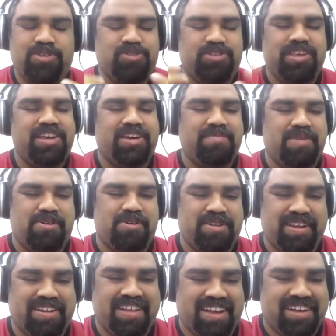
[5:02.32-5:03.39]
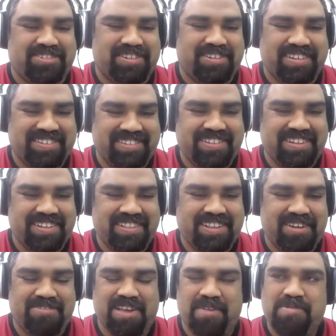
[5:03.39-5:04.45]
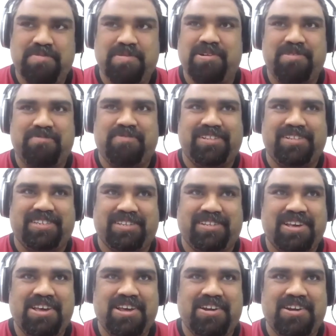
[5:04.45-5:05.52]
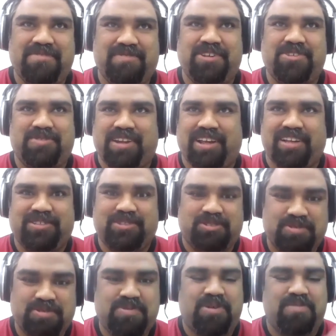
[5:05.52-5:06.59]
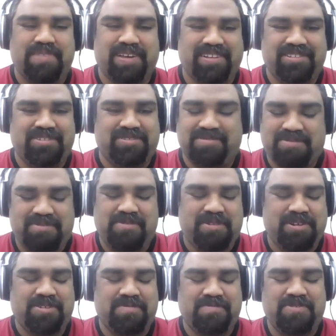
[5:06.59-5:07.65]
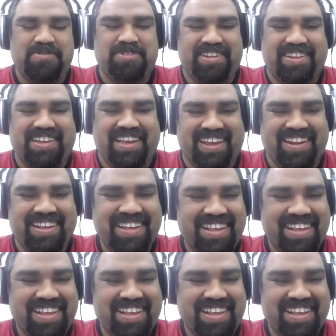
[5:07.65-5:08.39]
do you think about it actually? Now everybody refers to it as Zoombombing. So what's your views on that?